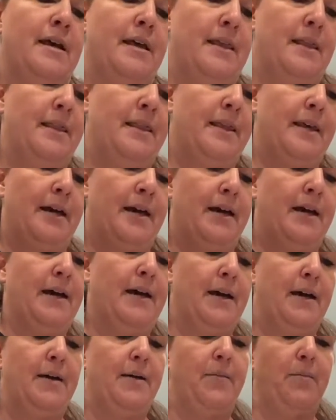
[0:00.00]

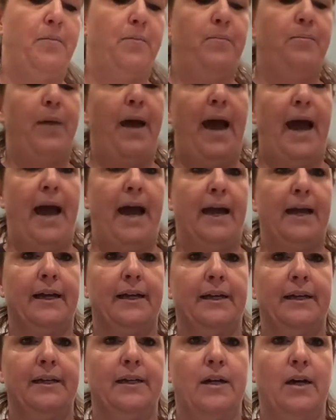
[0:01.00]
the back
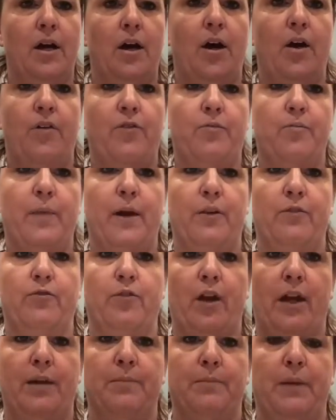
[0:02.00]
of my
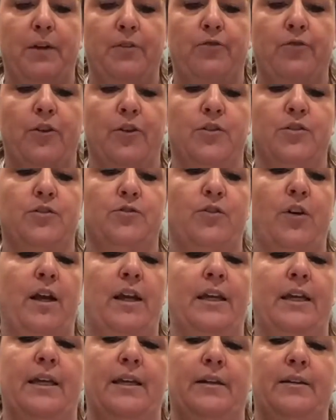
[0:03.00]
first
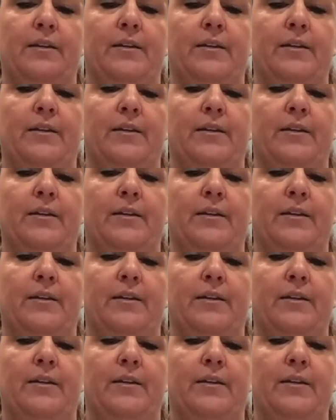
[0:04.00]
writing.